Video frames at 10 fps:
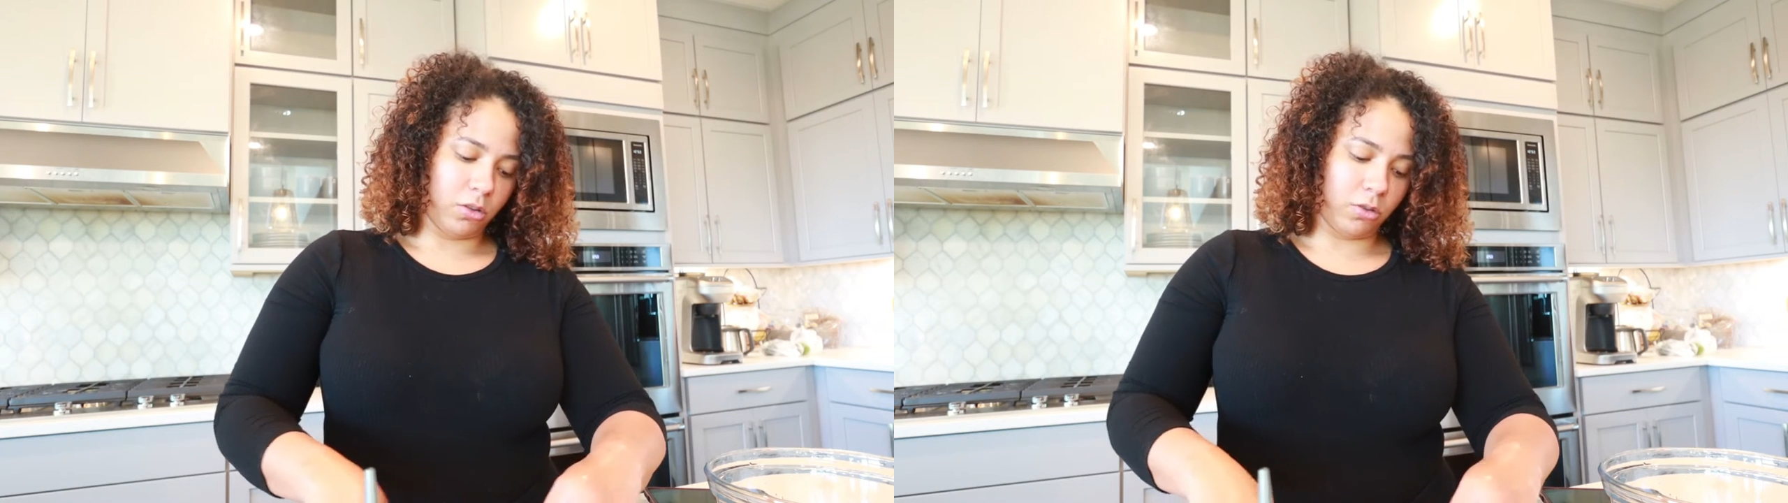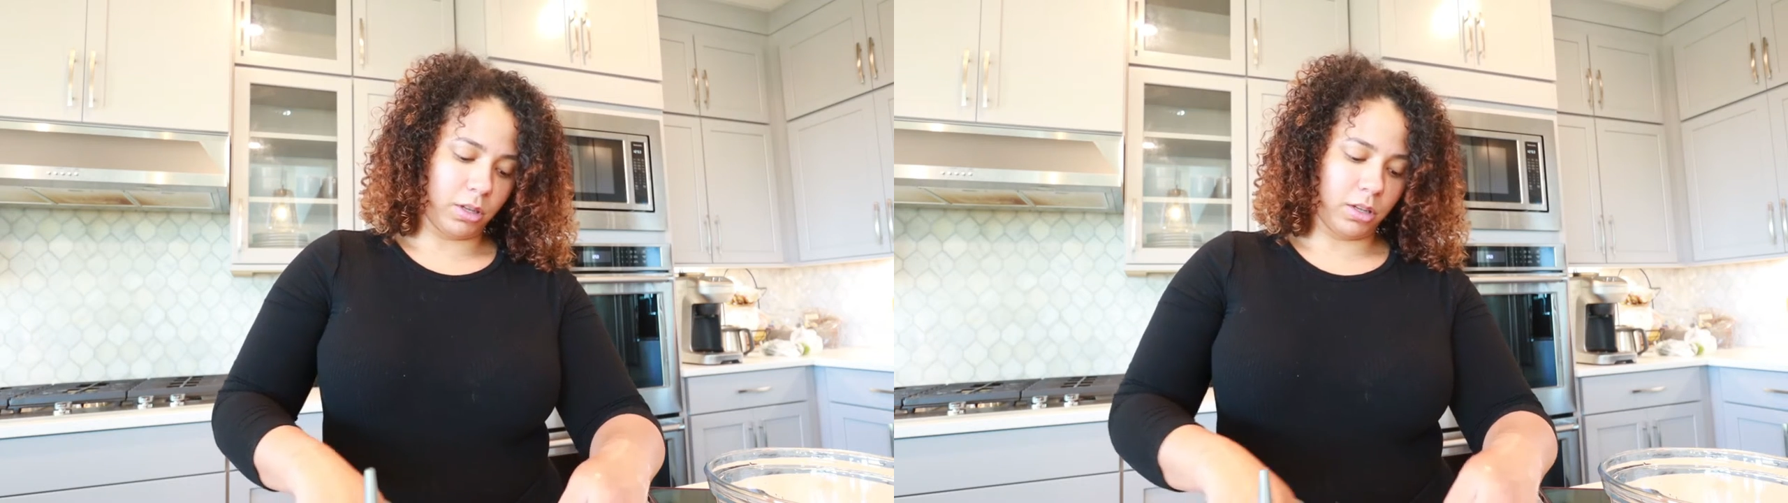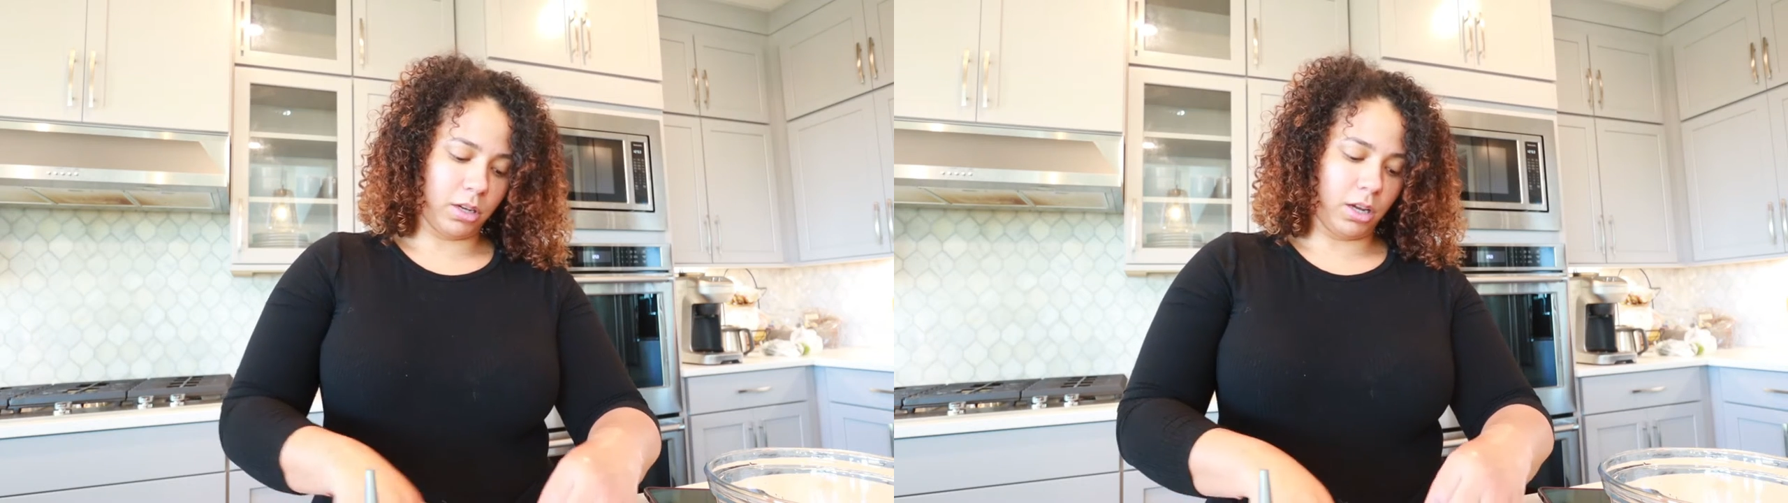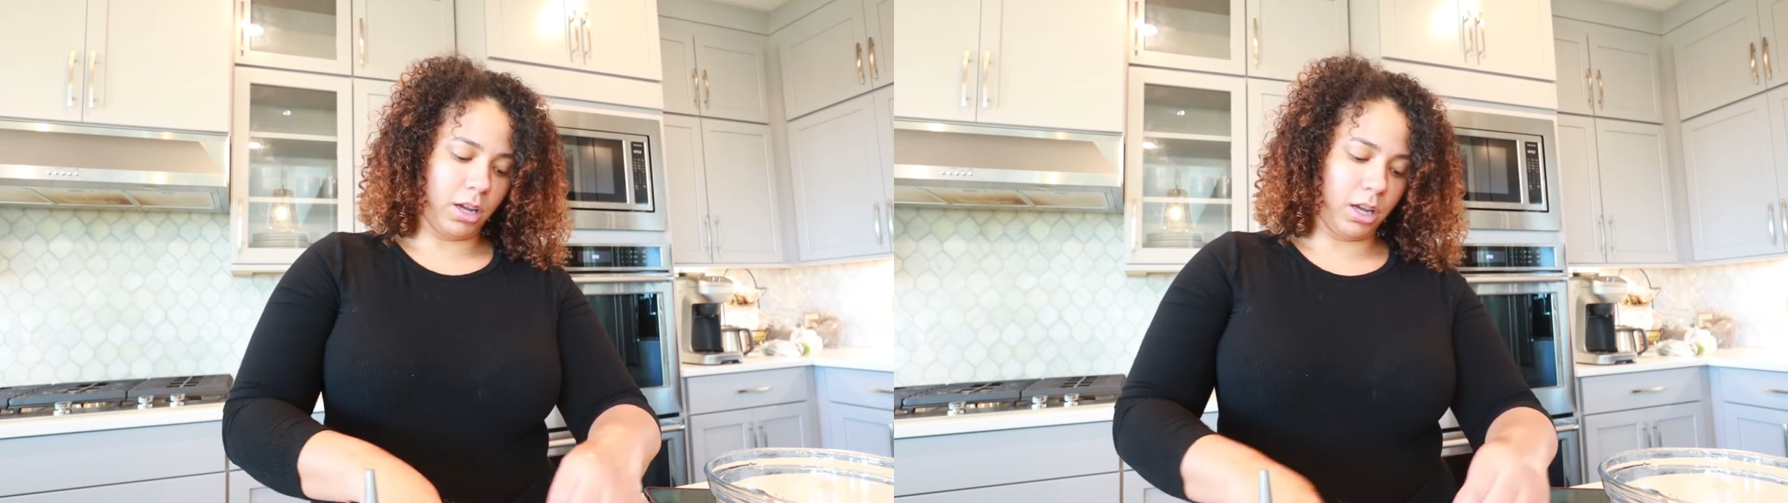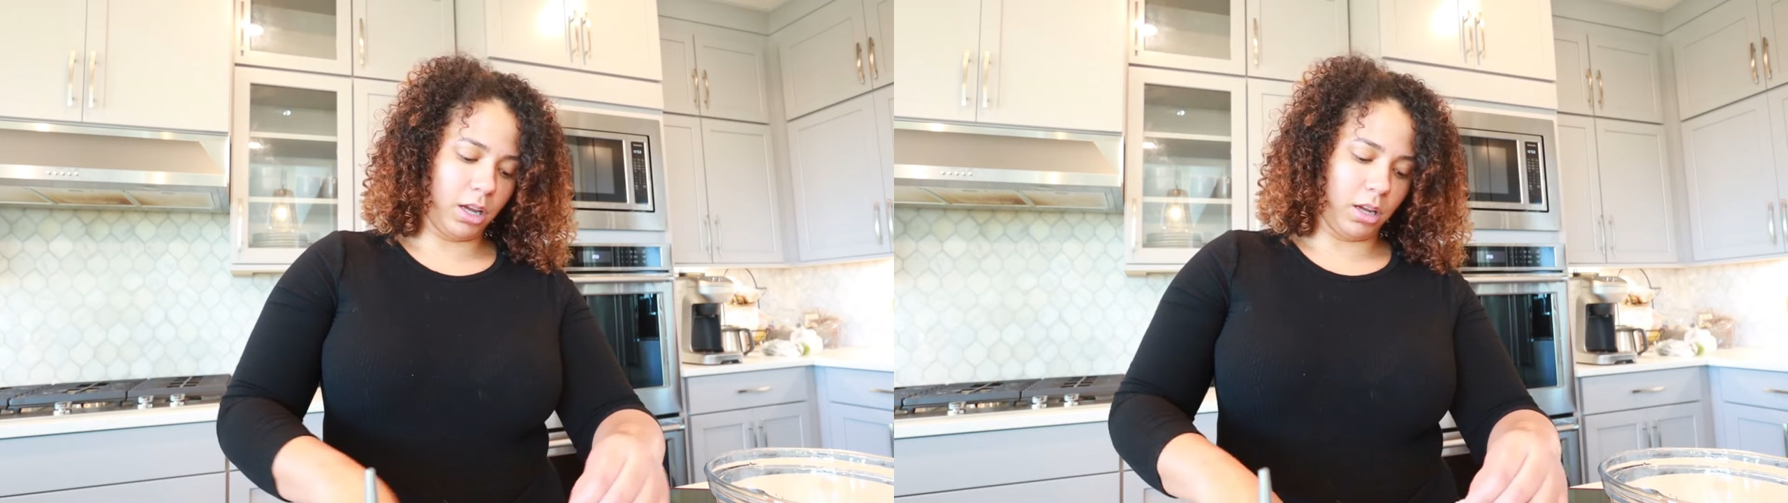So I said,
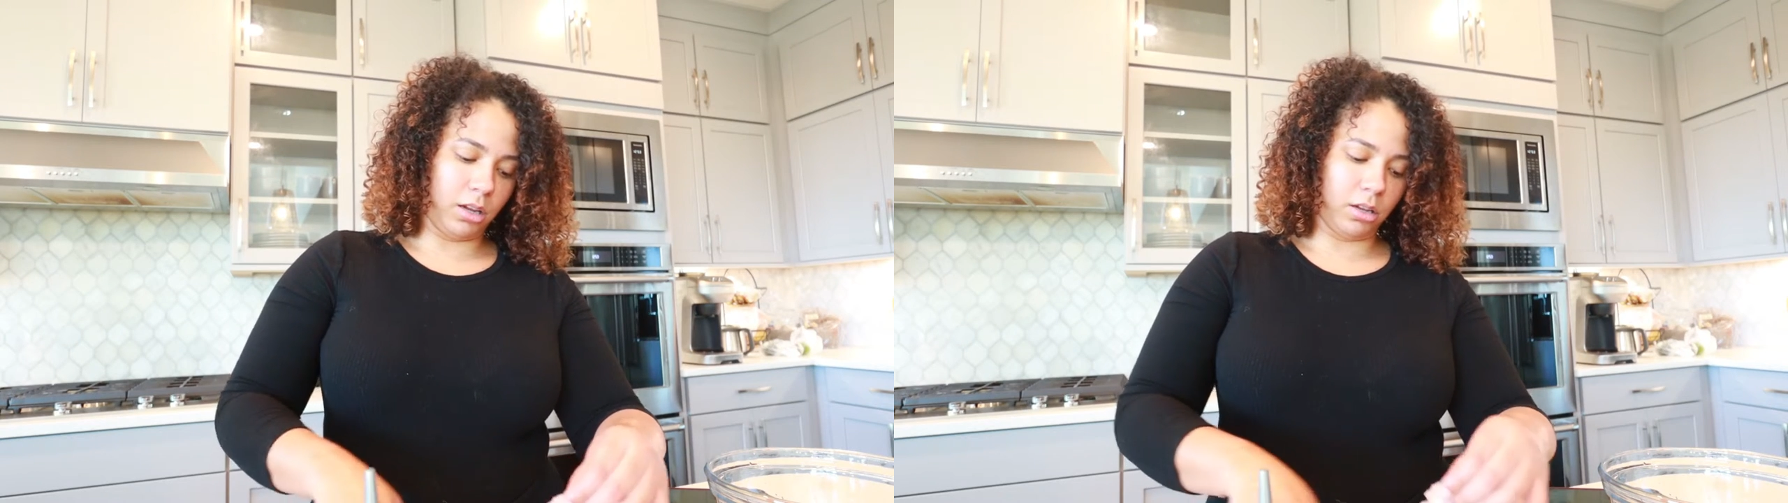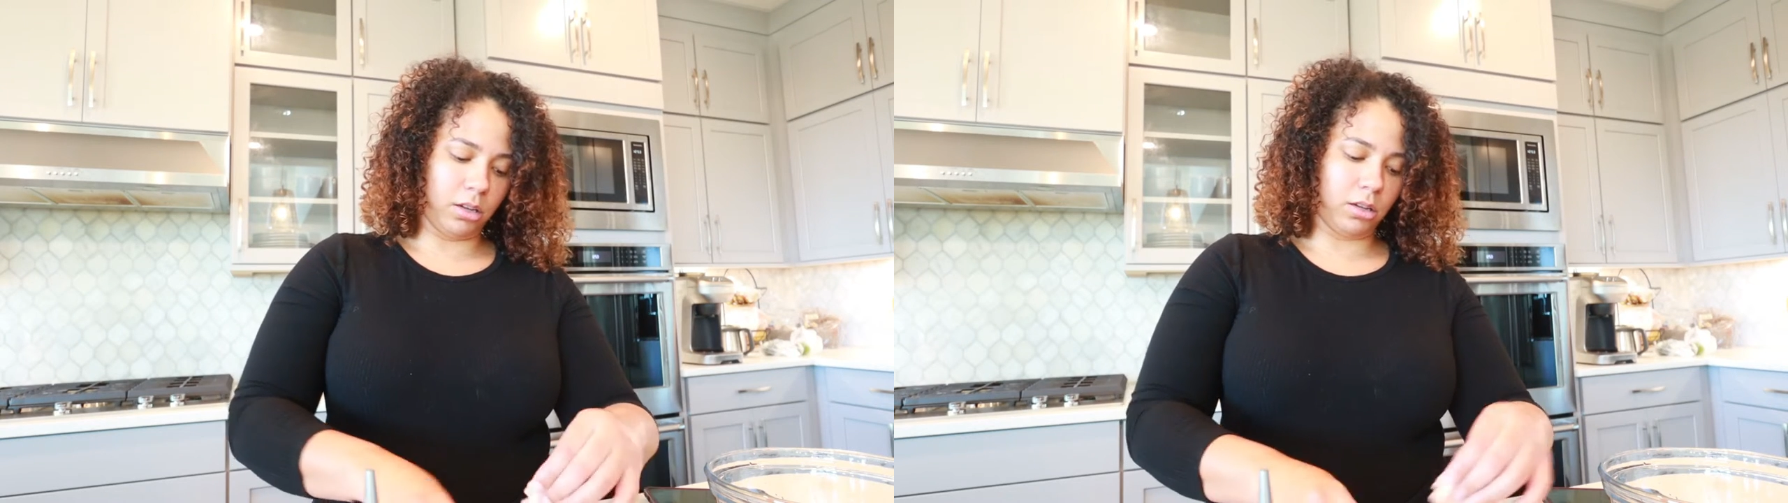hey,